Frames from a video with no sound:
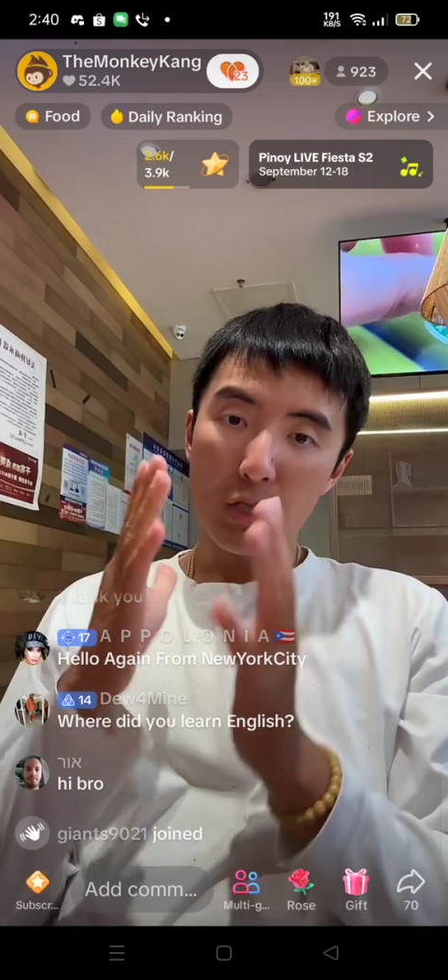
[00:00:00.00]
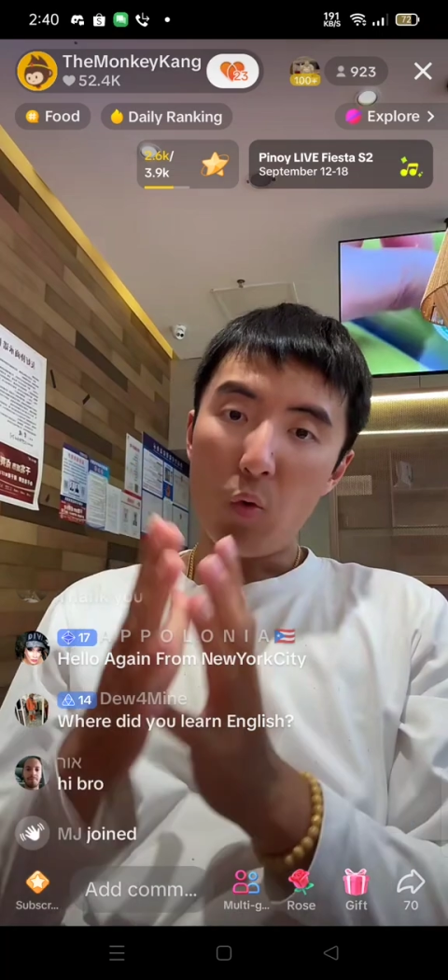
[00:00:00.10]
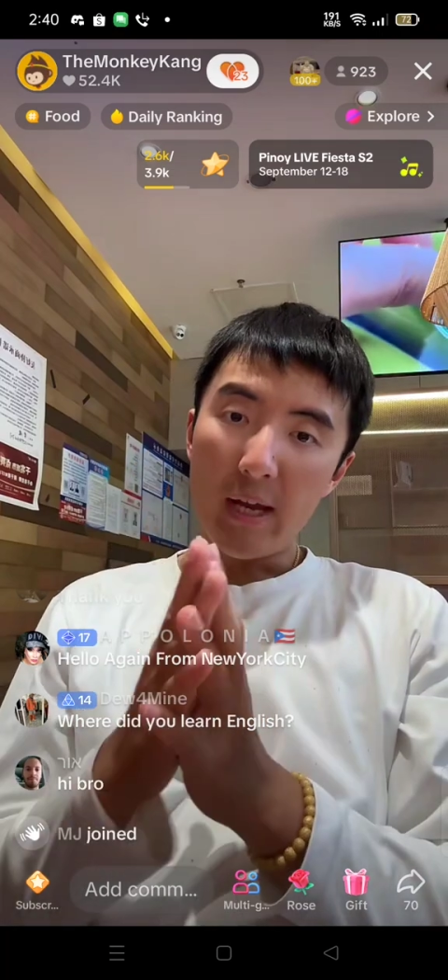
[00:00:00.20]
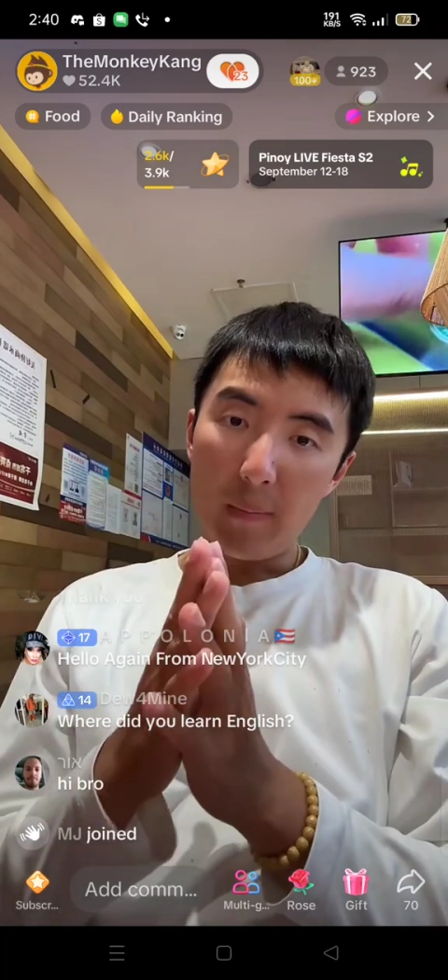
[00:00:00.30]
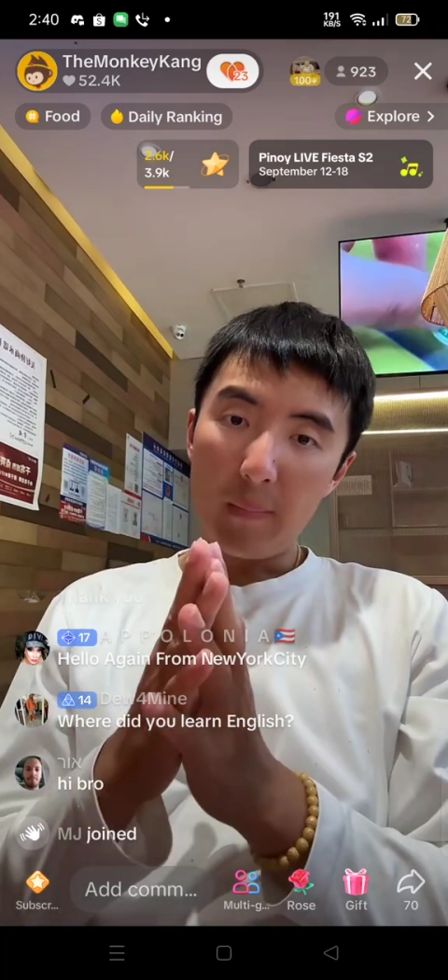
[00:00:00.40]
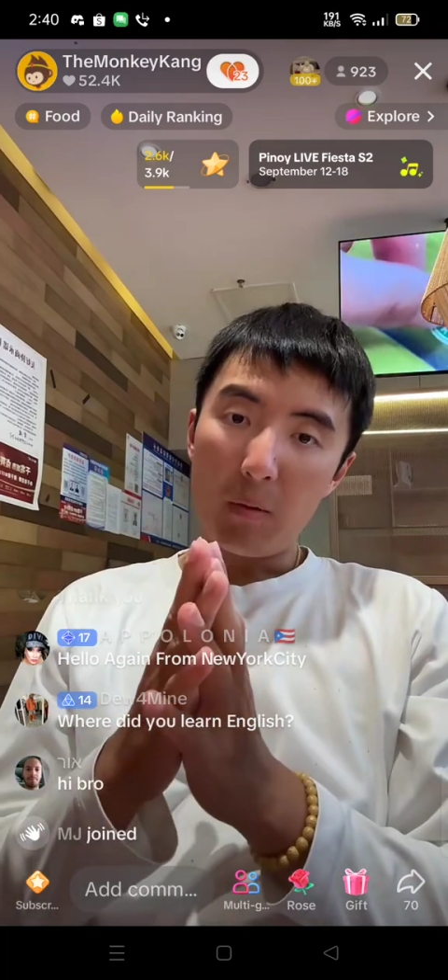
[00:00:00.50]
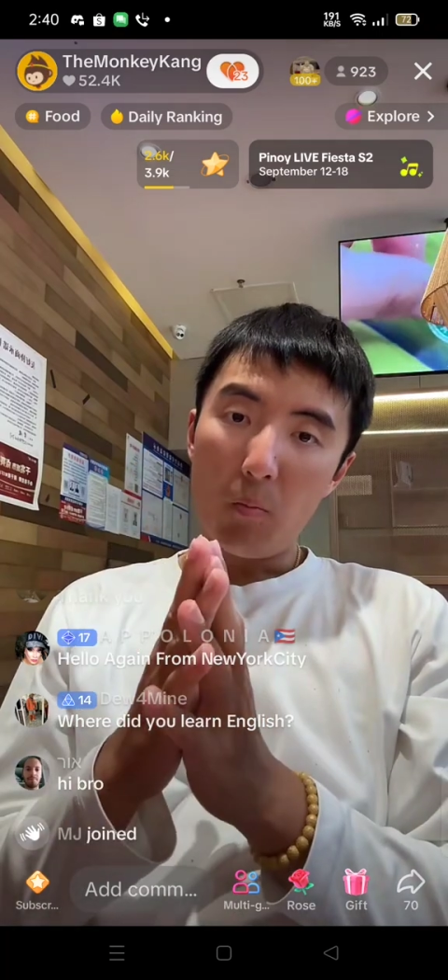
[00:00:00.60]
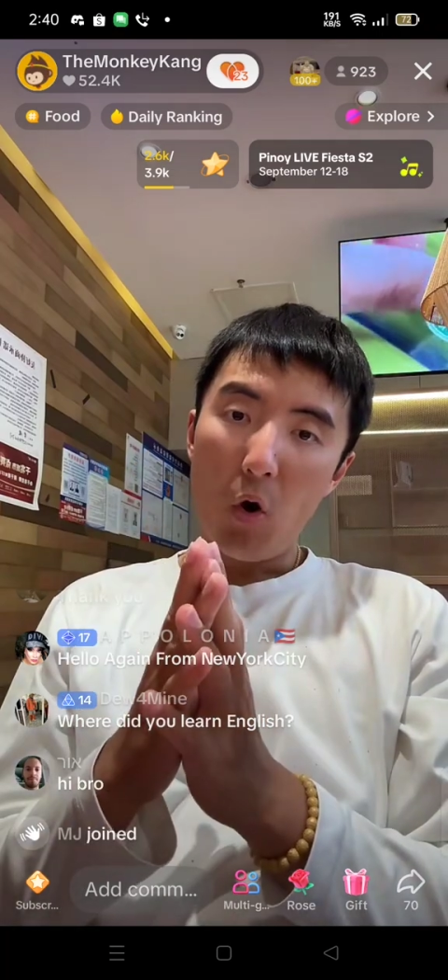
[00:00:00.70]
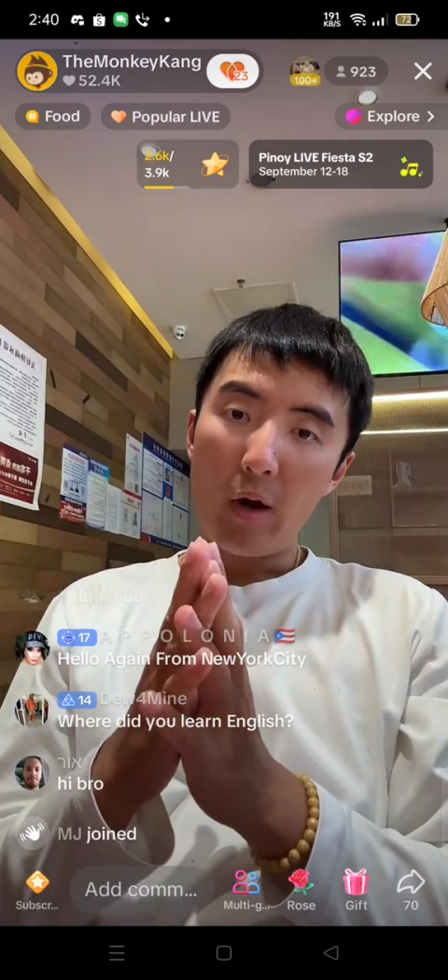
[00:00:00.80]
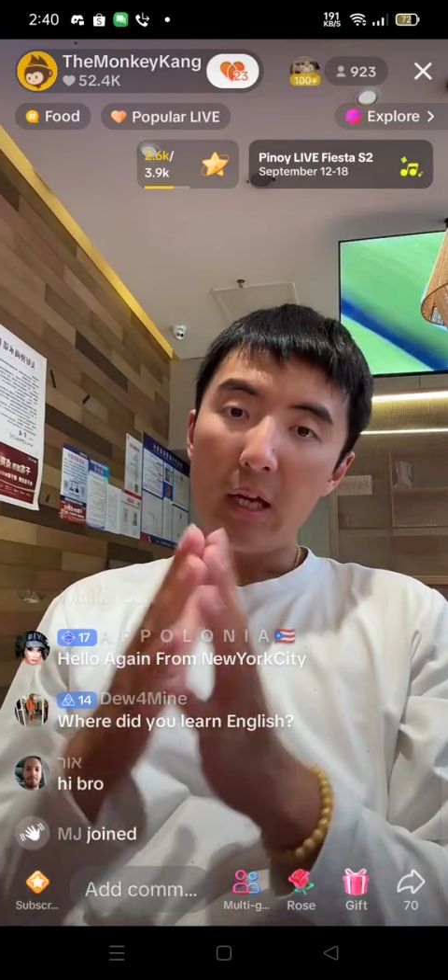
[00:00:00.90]
guys wake up in
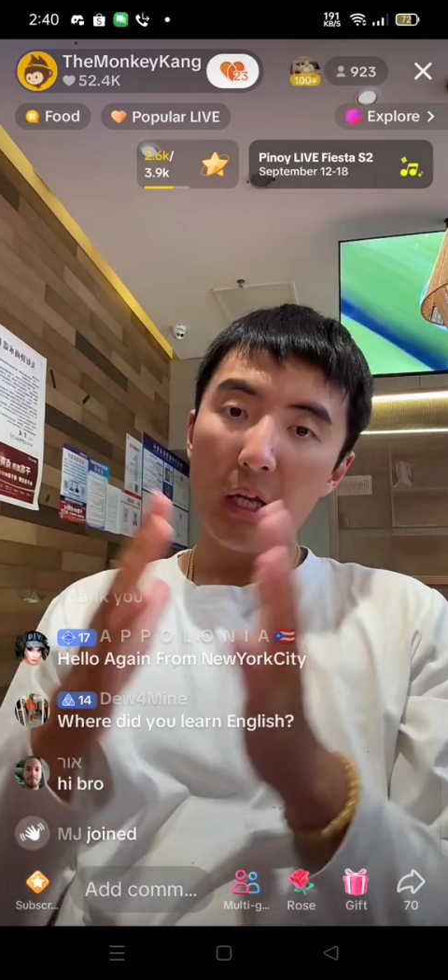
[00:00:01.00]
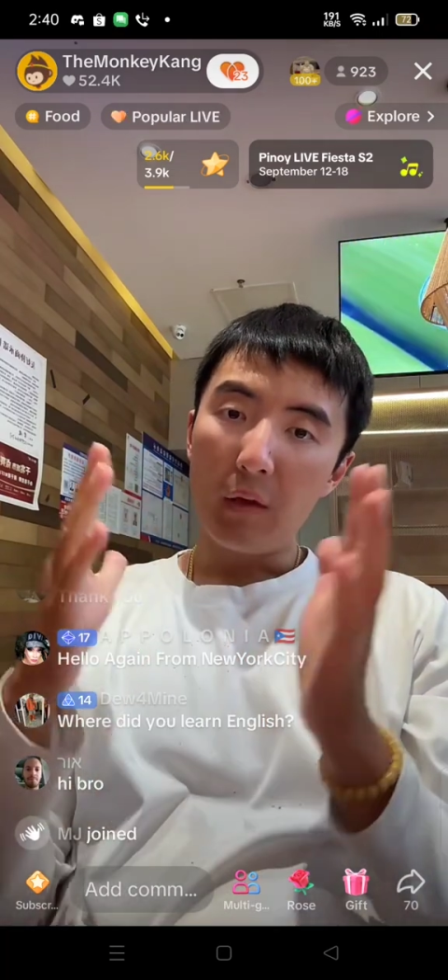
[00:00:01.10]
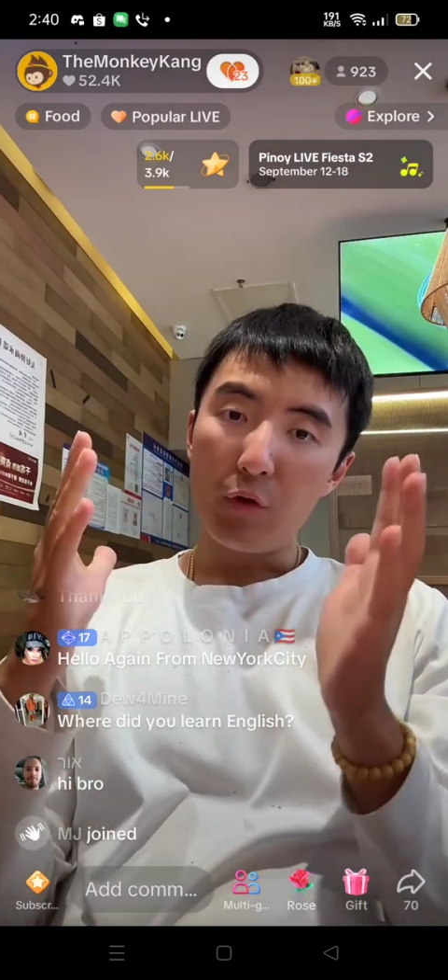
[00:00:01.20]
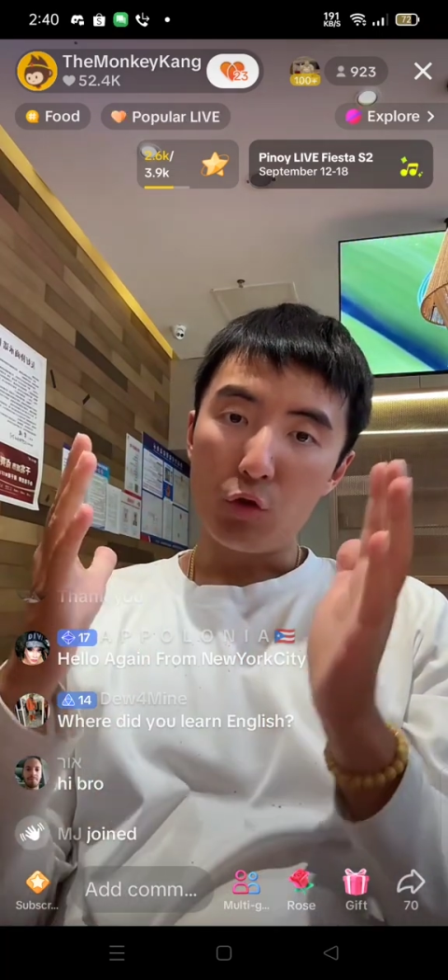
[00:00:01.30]
the morning,